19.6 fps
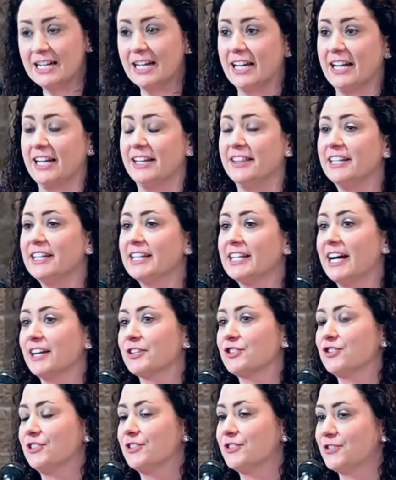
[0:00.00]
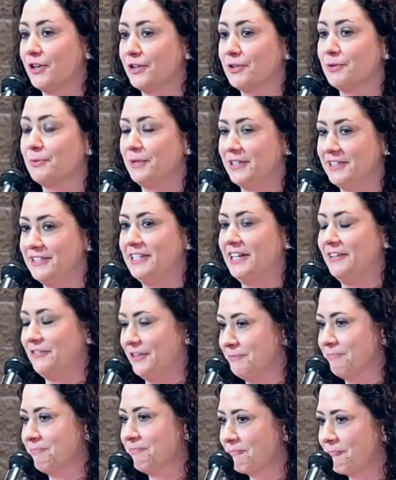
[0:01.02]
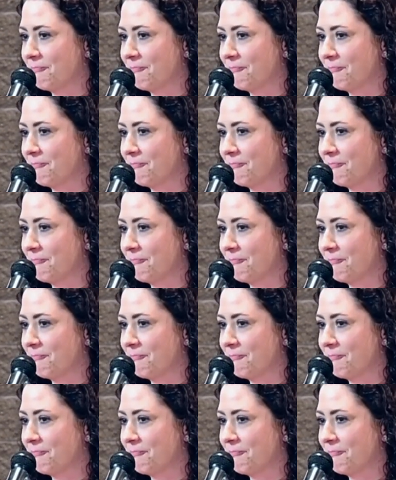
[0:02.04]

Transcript: And I think it actually started with David.